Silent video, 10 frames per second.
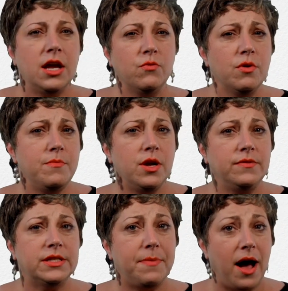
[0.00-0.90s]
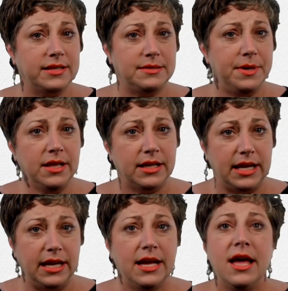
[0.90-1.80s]
it removes the
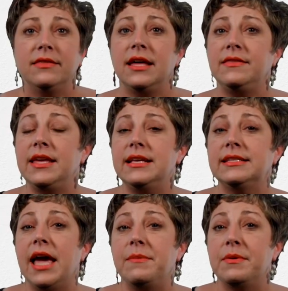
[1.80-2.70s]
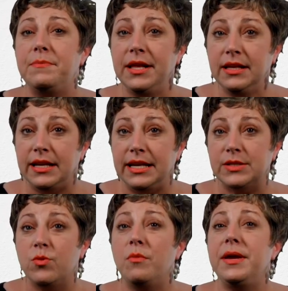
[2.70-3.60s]
possibility that these
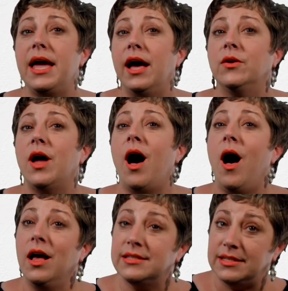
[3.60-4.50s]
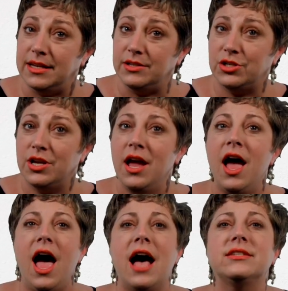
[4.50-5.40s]
capabilities will be held hostage
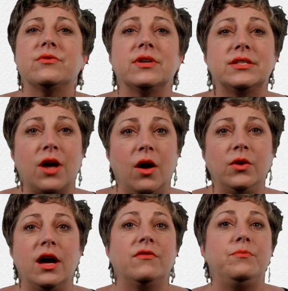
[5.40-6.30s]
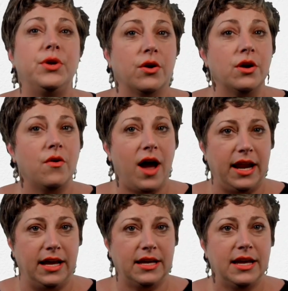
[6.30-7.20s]
as a result of
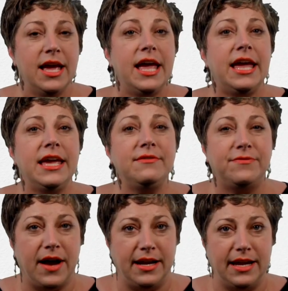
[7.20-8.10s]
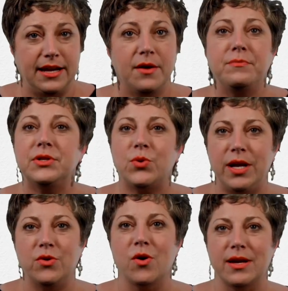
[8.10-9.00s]
bureaucratic infighting
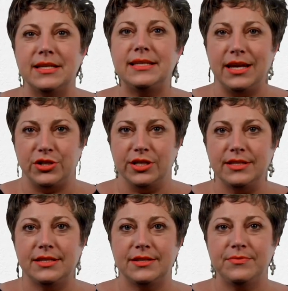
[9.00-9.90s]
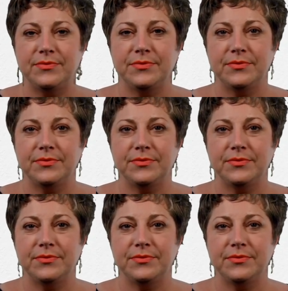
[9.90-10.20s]
between organizations.